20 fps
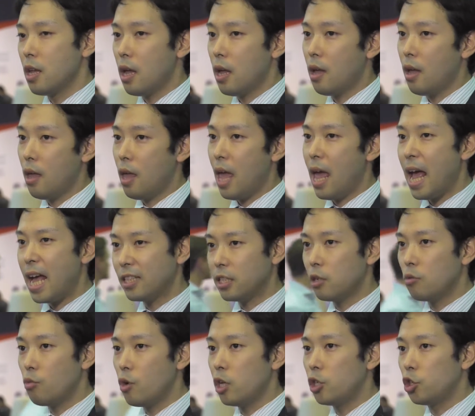
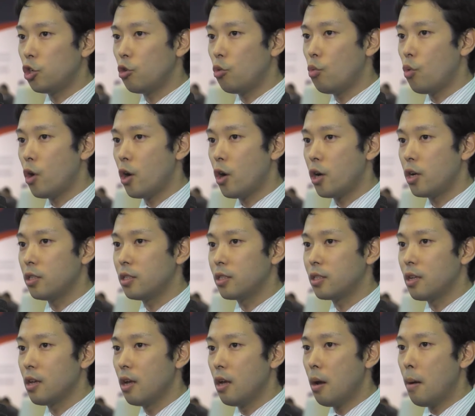Hazard ratio
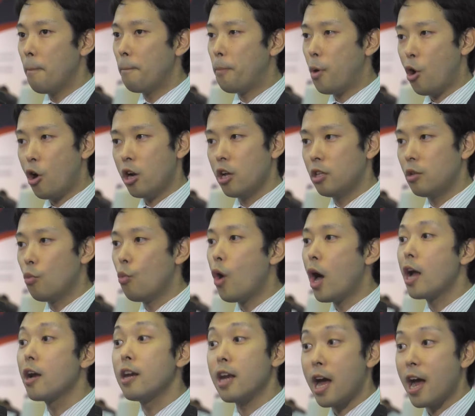was
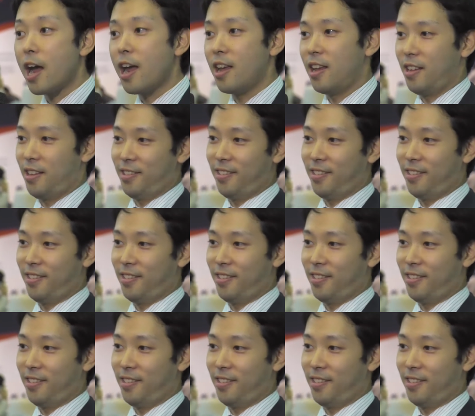0.19.